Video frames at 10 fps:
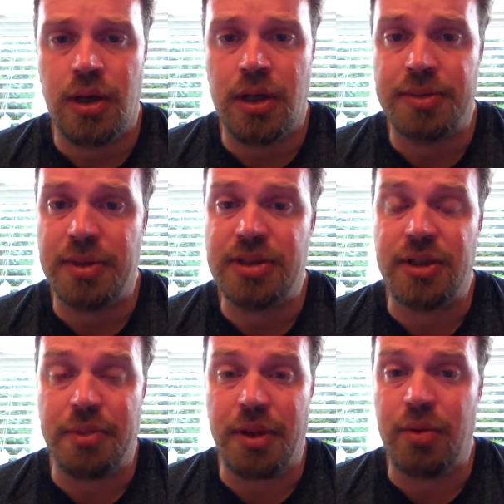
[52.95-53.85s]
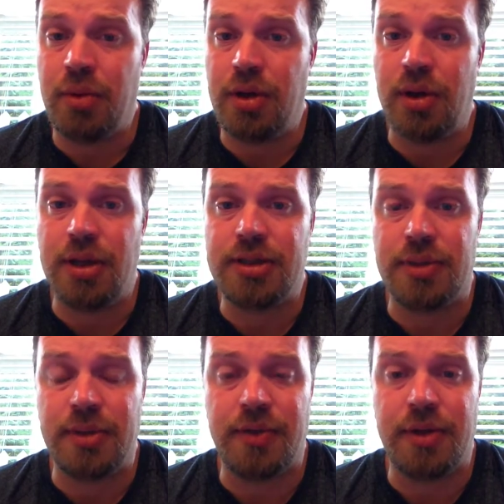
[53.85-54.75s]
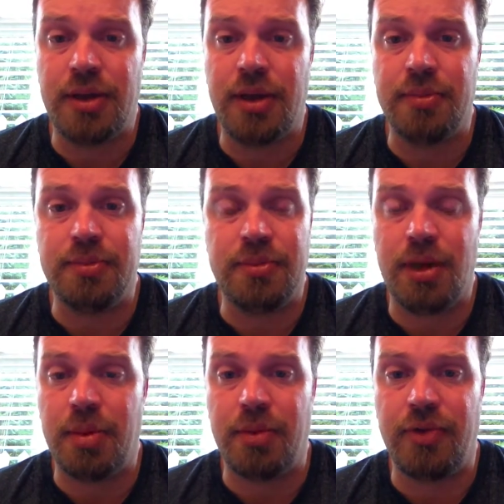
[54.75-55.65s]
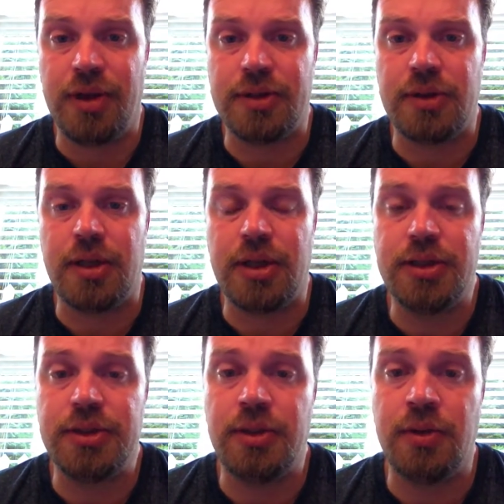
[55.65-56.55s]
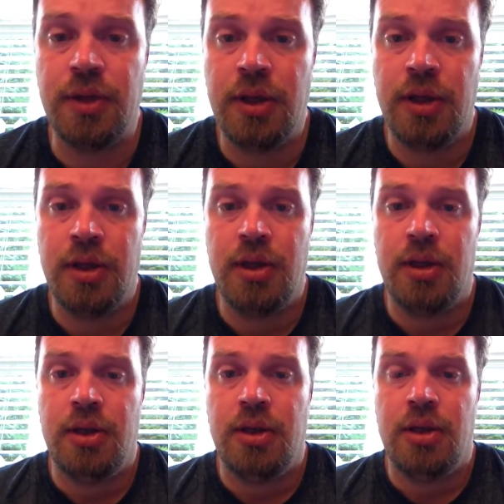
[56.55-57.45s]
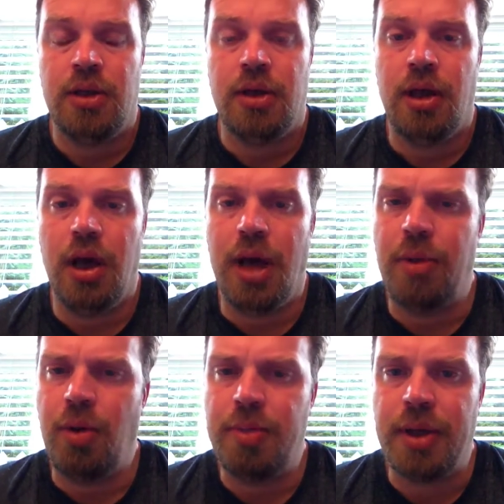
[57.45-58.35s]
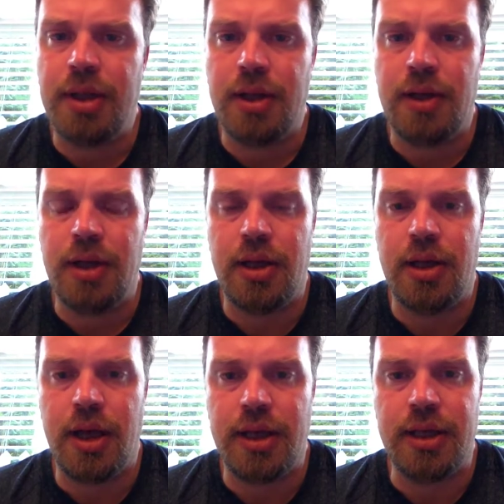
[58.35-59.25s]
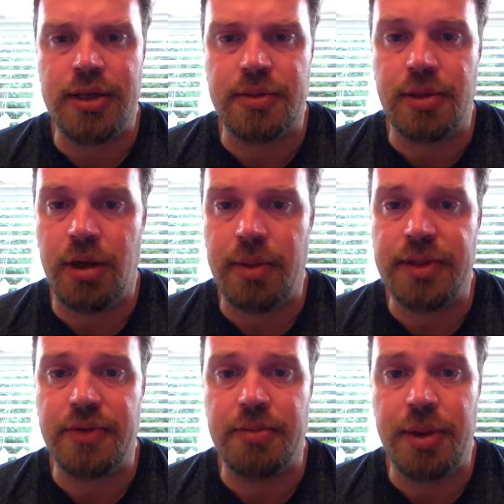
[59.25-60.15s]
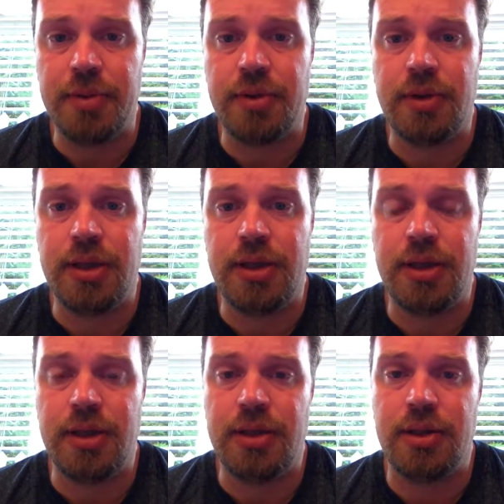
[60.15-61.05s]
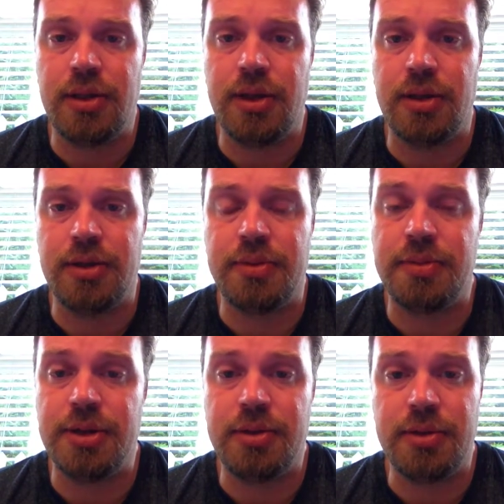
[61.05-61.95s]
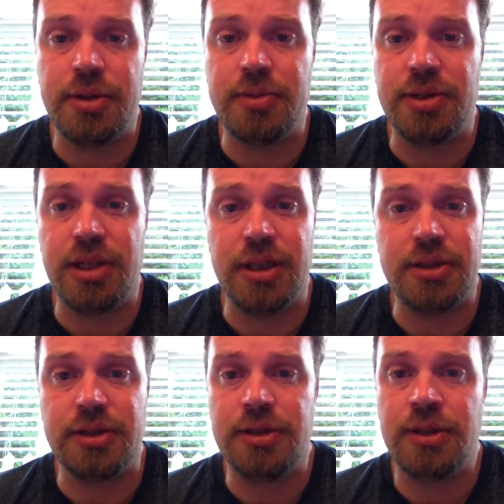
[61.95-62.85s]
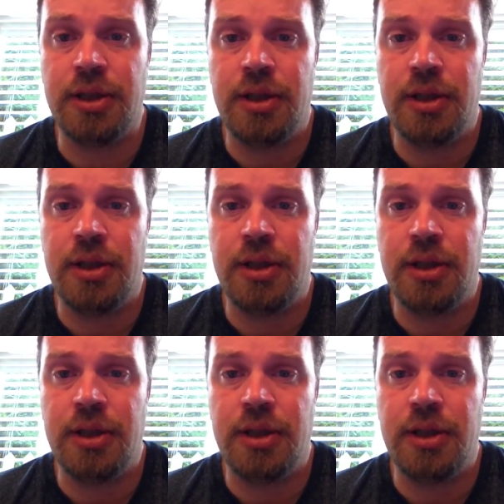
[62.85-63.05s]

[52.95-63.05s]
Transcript: as much as I've been through it lots, I'm definitely not a professional on it. So I'm hoping that I can get some comments from people and some suggestions